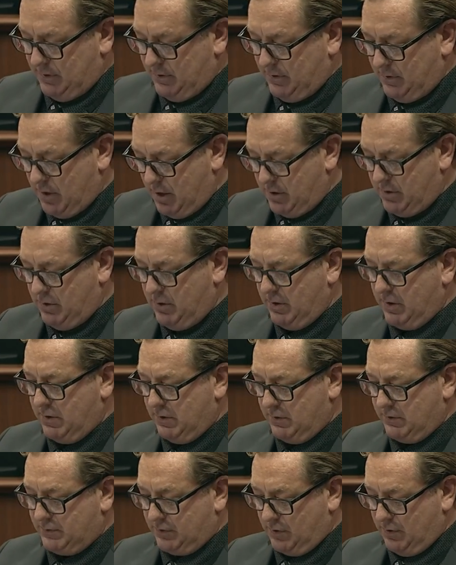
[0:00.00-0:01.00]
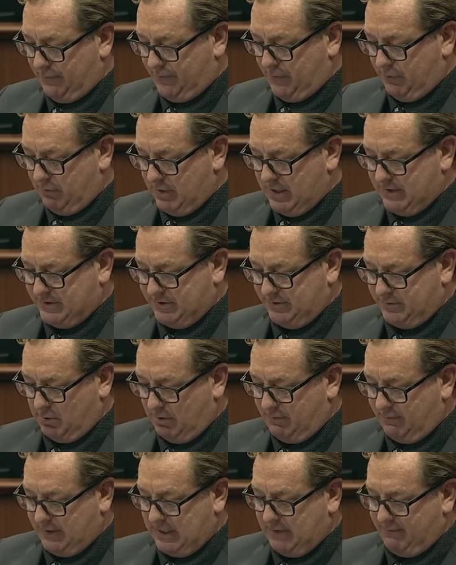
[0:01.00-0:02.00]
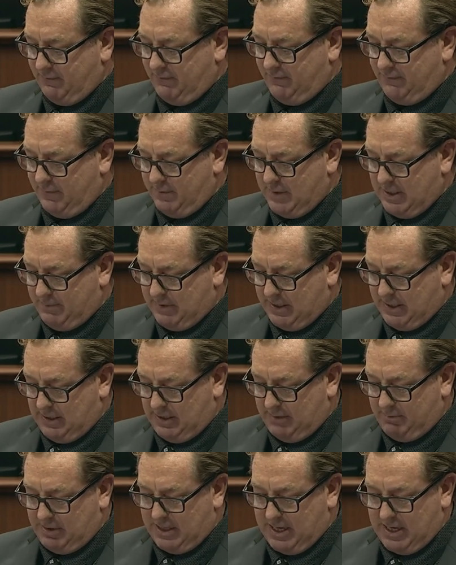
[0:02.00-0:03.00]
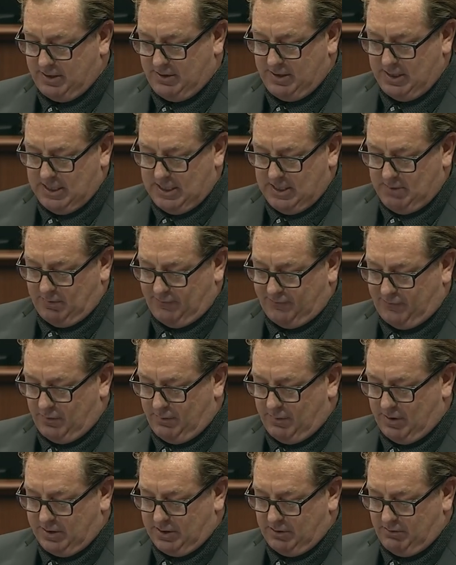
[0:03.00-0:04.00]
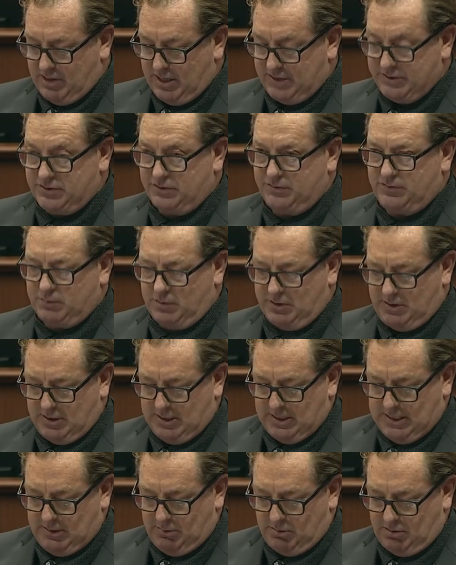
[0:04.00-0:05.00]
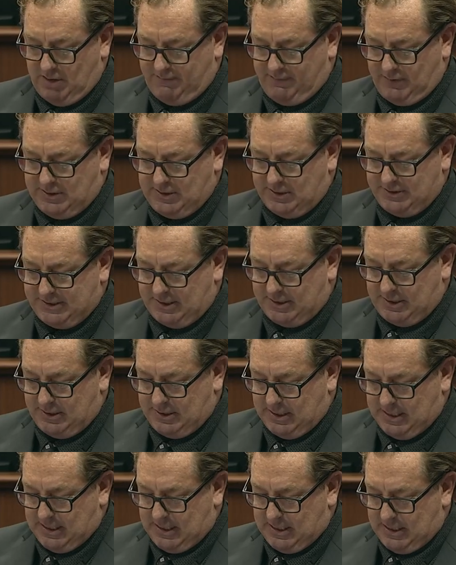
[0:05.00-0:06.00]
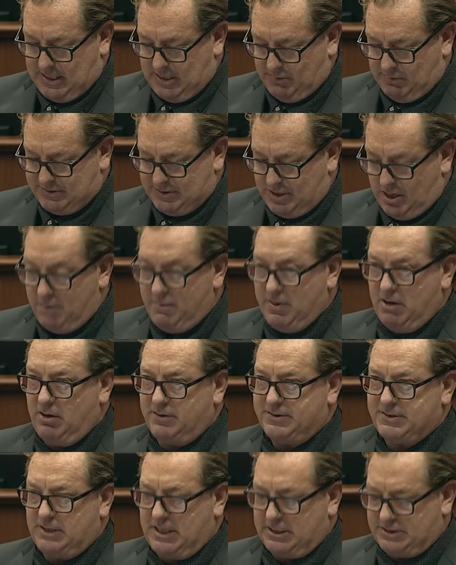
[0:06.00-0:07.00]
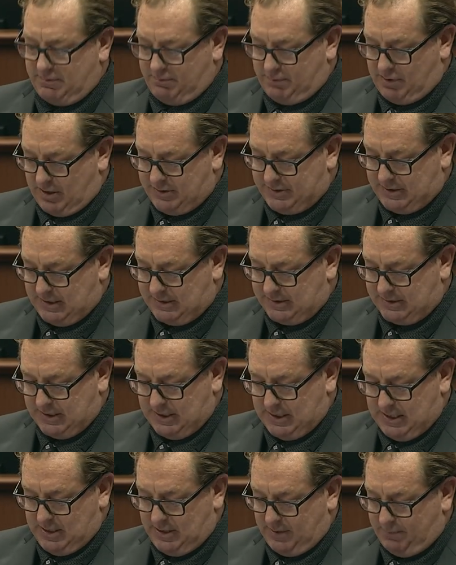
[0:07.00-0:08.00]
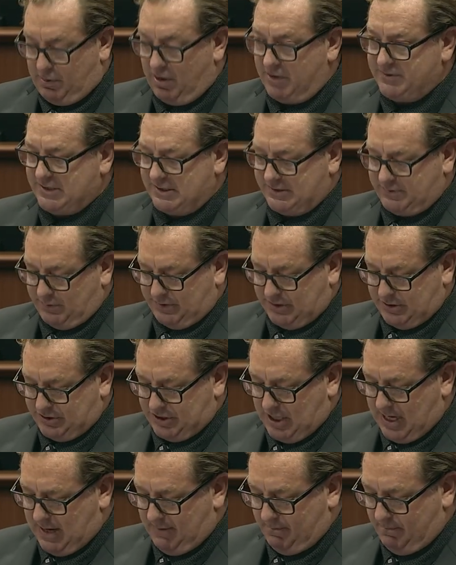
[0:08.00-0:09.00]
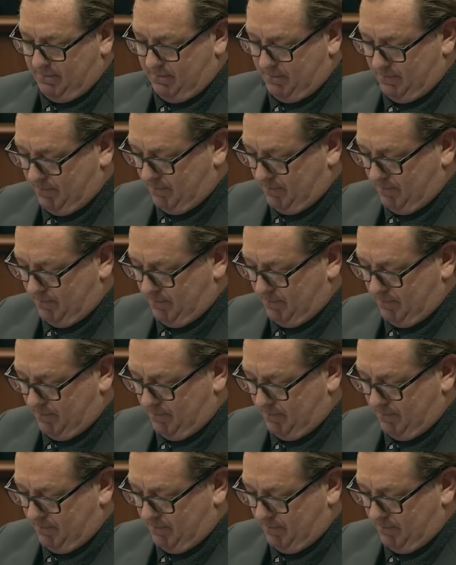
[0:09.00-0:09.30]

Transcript: No truthful reasons were ever given for me being eliminated before my credentials were even considered. There was no merit selection process. The process was a sham.